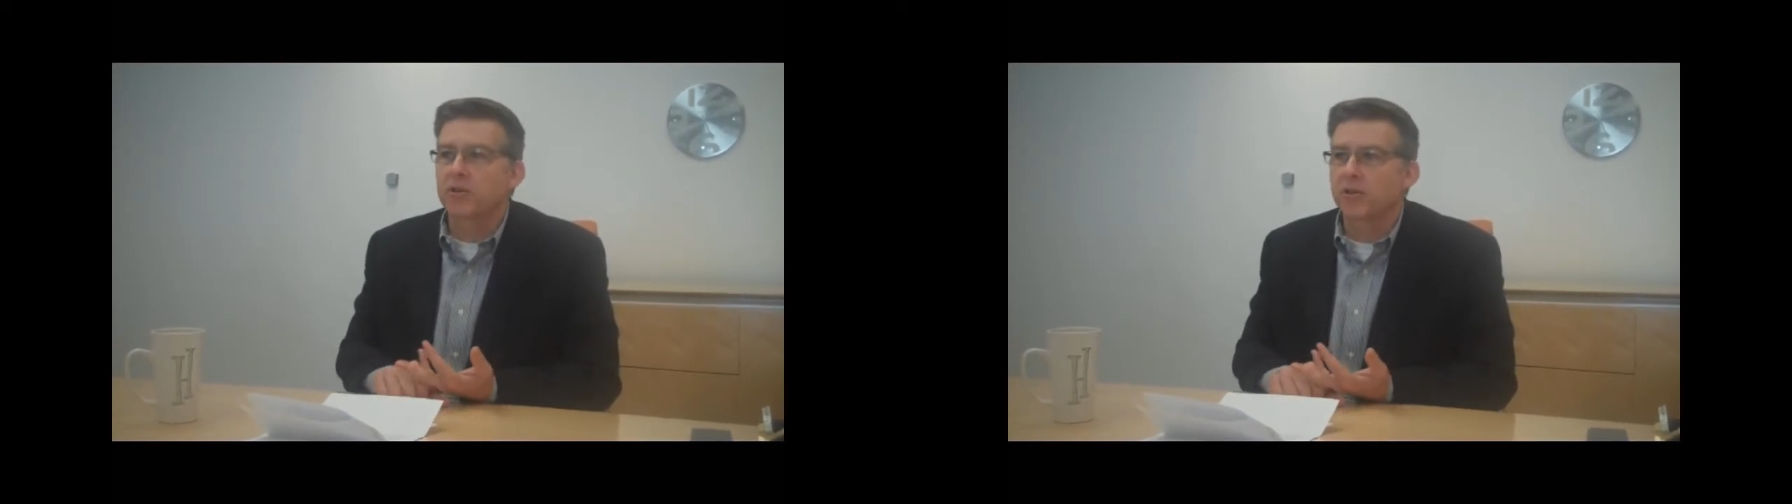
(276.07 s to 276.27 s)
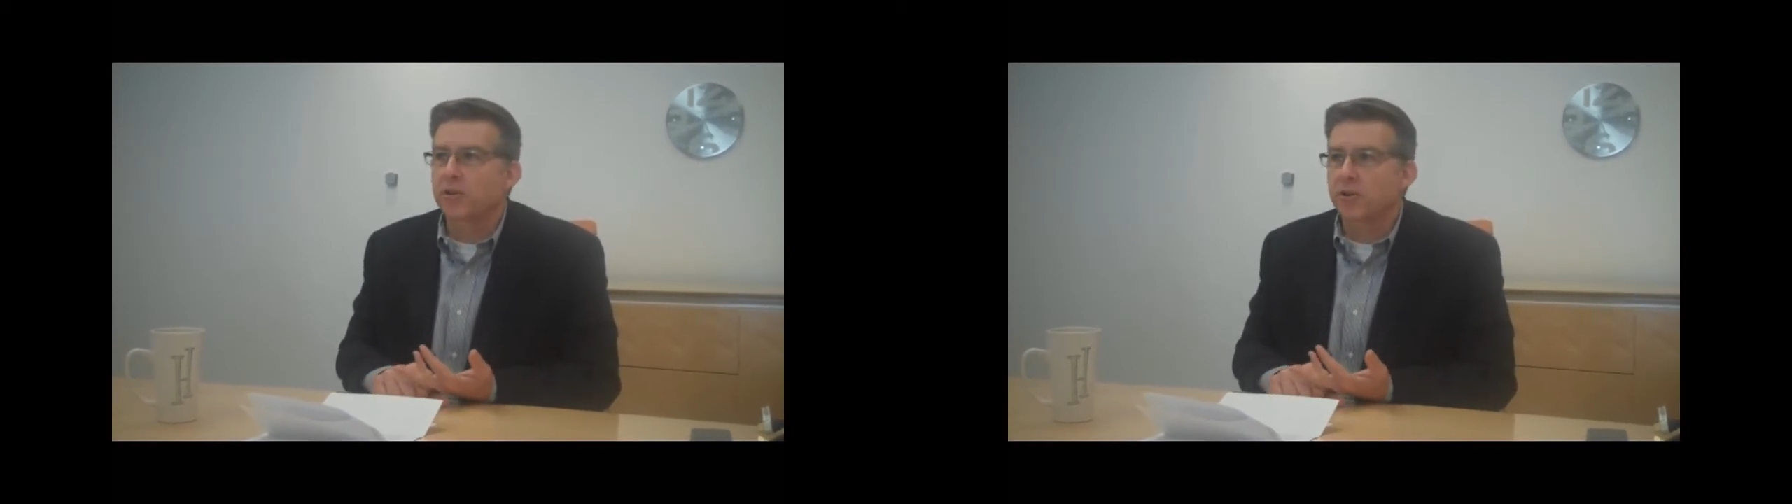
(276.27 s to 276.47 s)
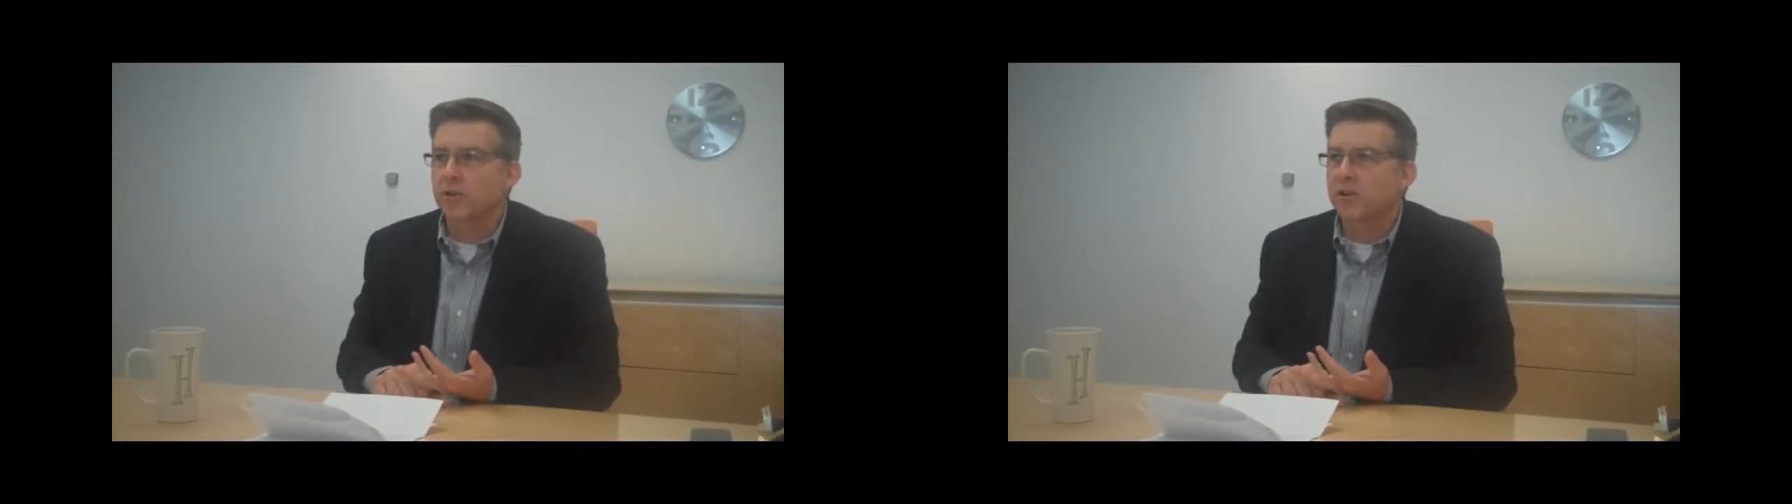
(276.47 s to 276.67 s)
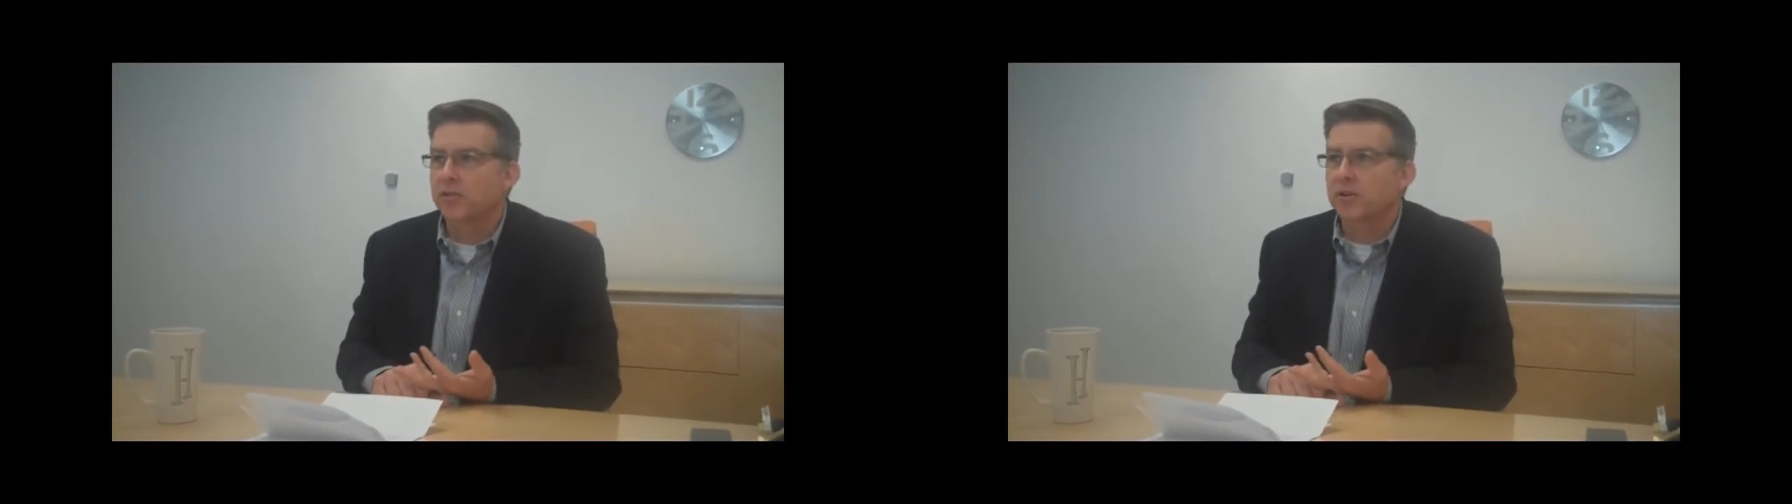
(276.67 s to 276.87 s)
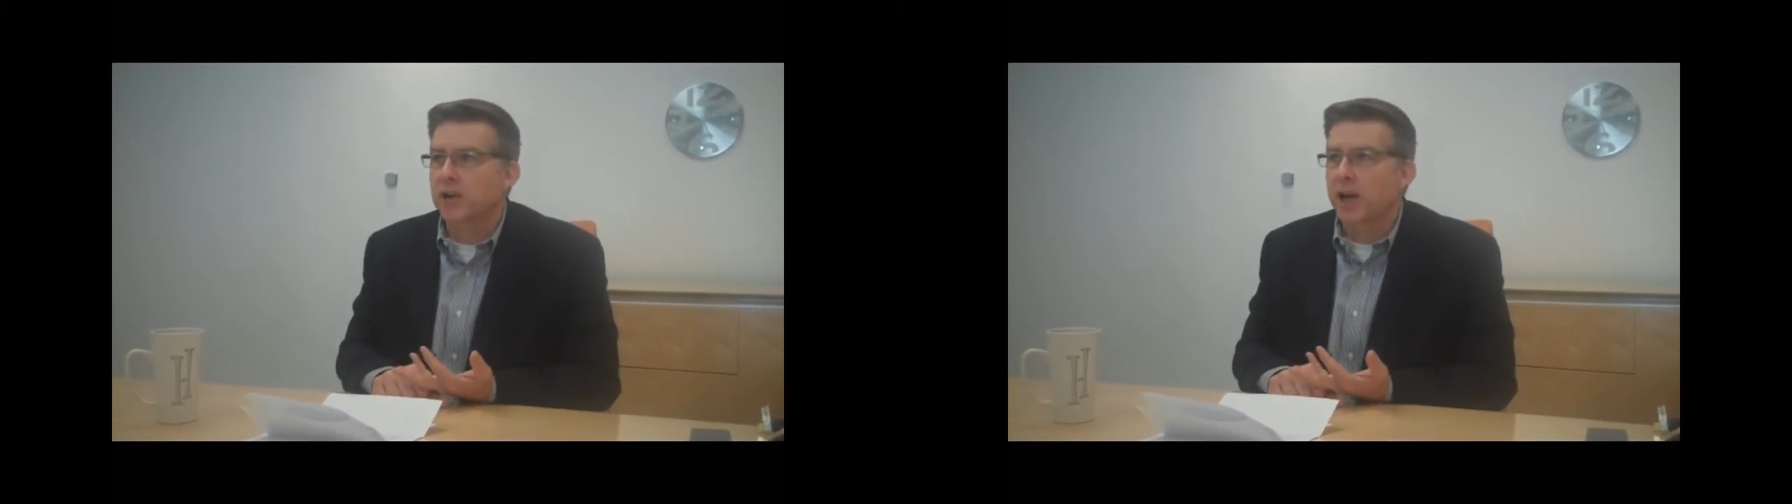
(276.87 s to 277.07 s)

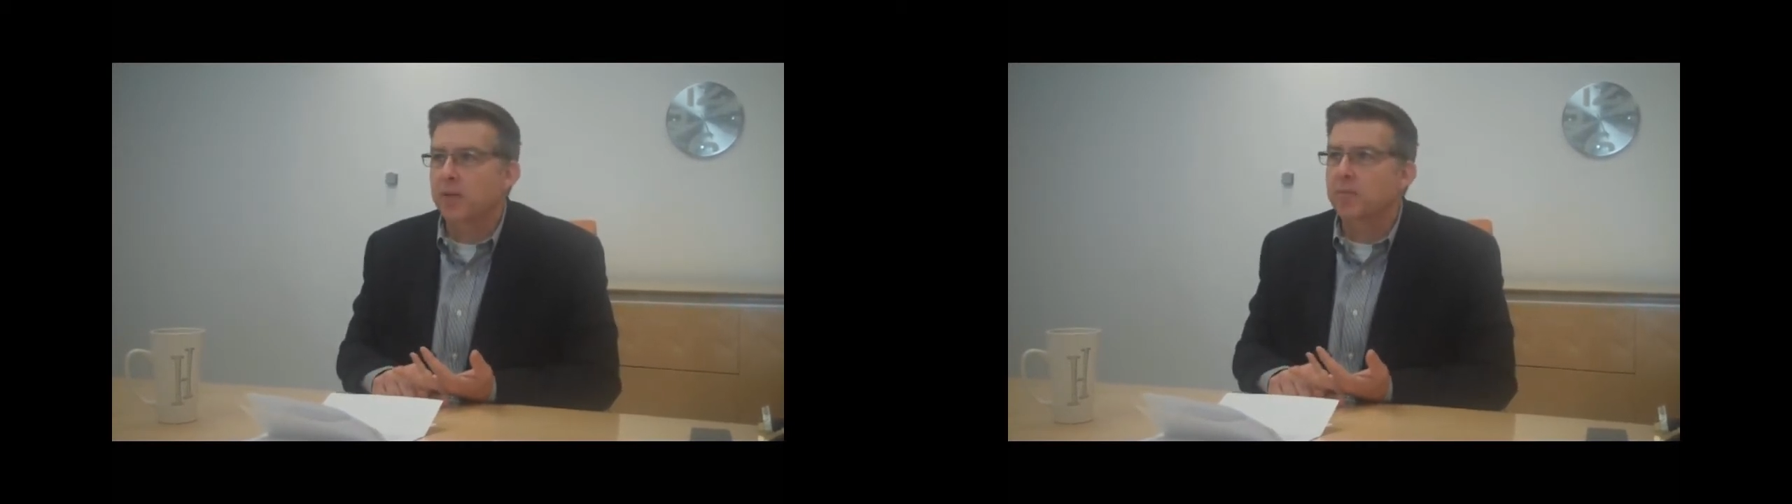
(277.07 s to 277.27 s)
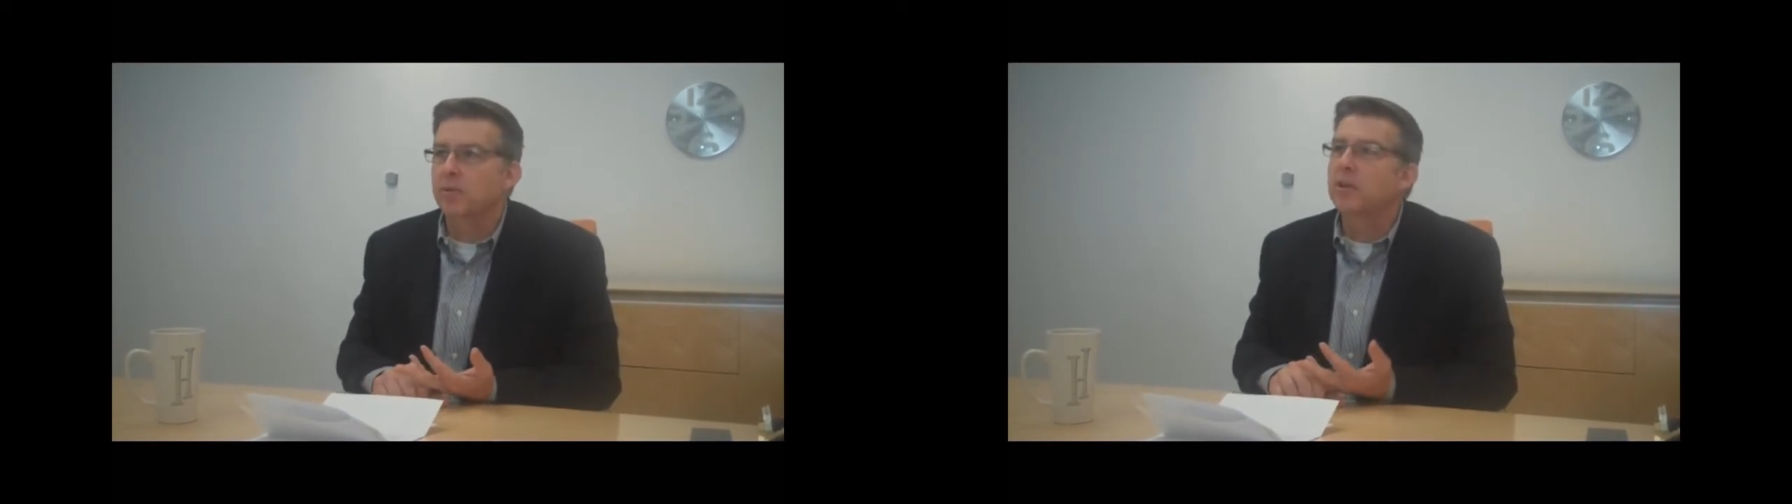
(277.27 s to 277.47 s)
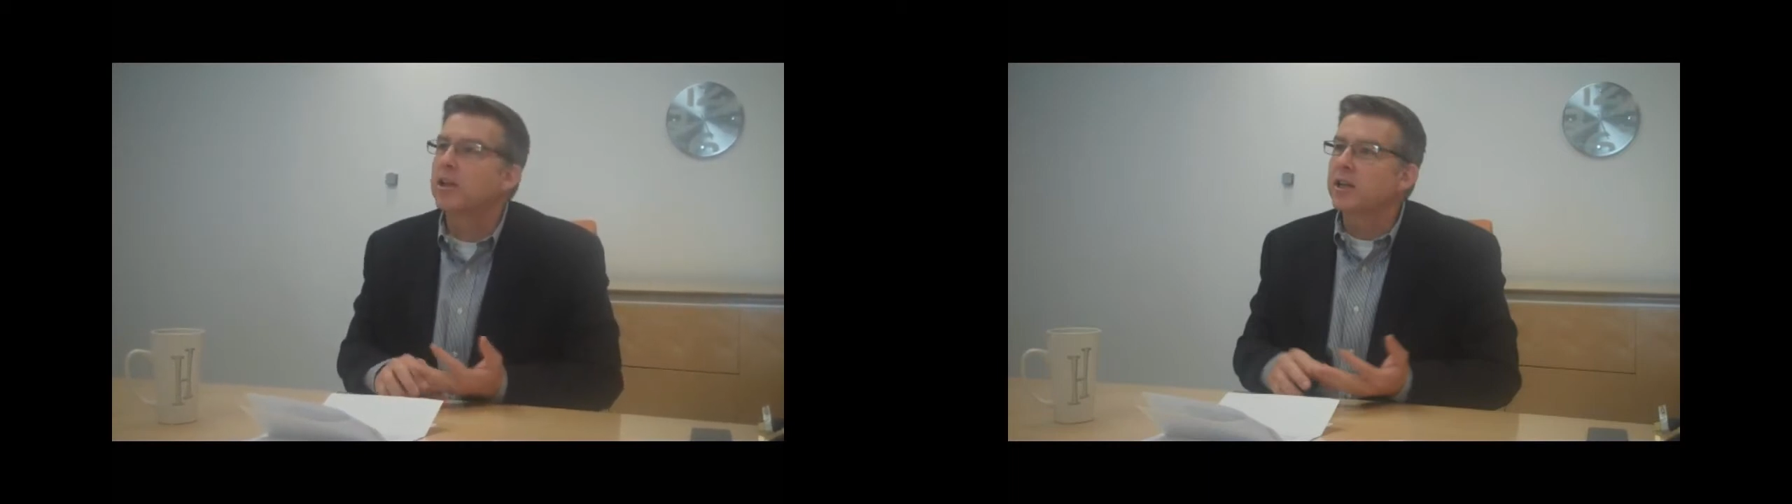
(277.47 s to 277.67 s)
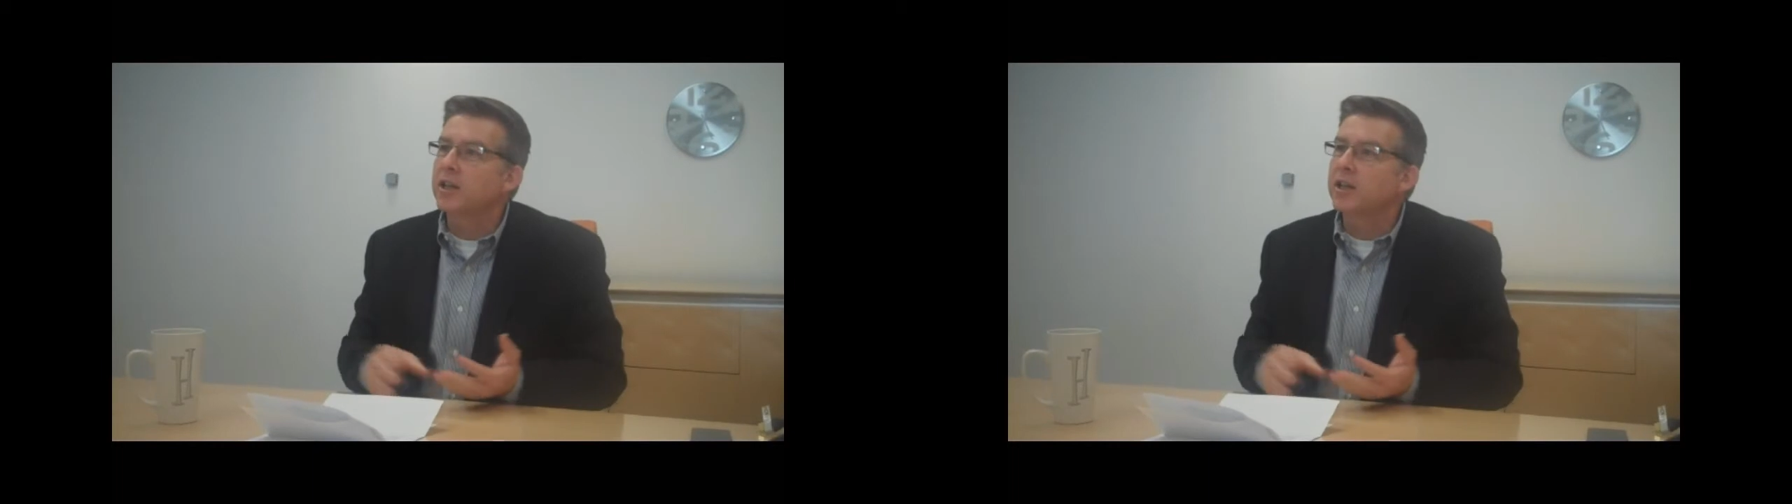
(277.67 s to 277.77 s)
security of their capital